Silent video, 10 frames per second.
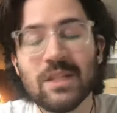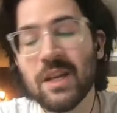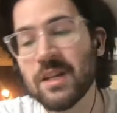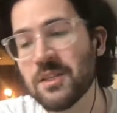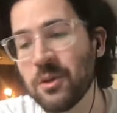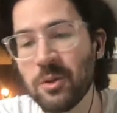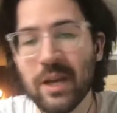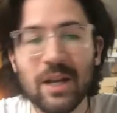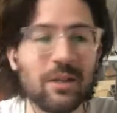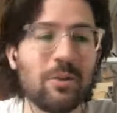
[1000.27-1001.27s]
saying it's
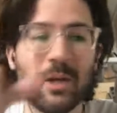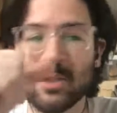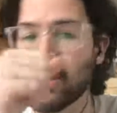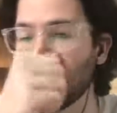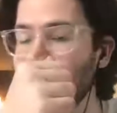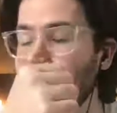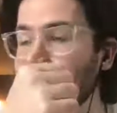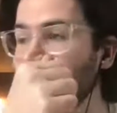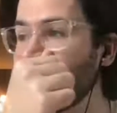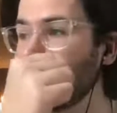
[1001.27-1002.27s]
totally out of the question
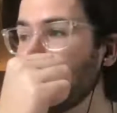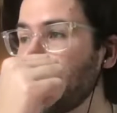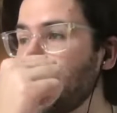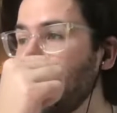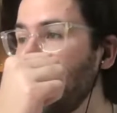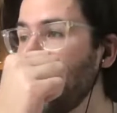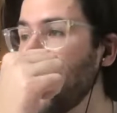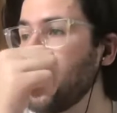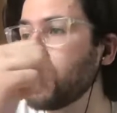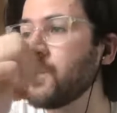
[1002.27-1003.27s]
to
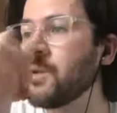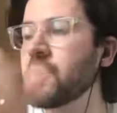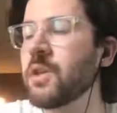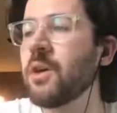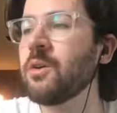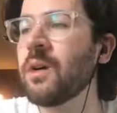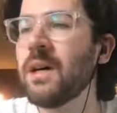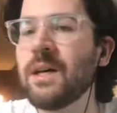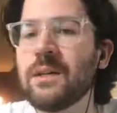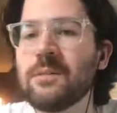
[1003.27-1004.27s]
do
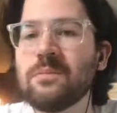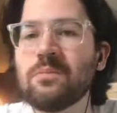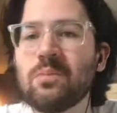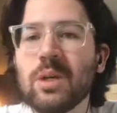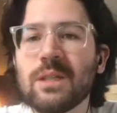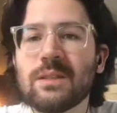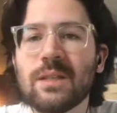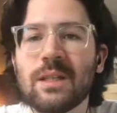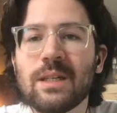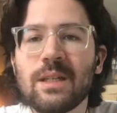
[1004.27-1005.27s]
so, but
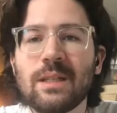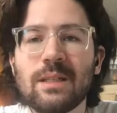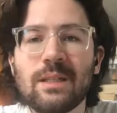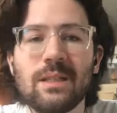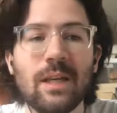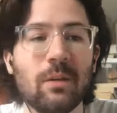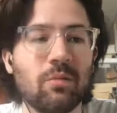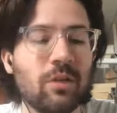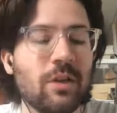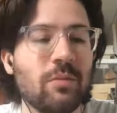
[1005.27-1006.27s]
yeah,
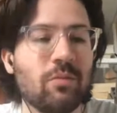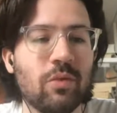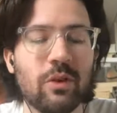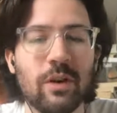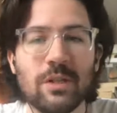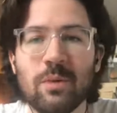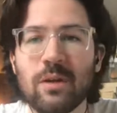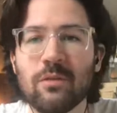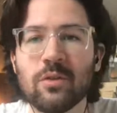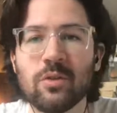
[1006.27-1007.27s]
pretty great
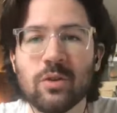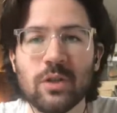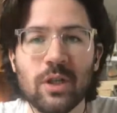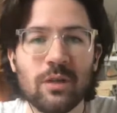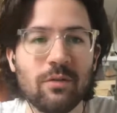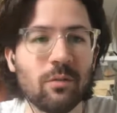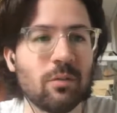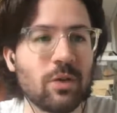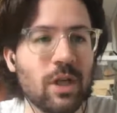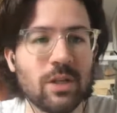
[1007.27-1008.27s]
spot for George from
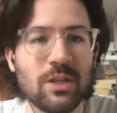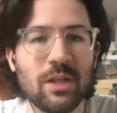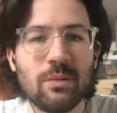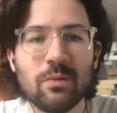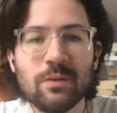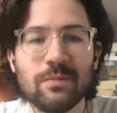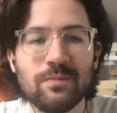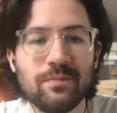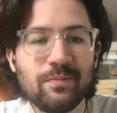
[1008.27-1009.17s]
a projection standpoint.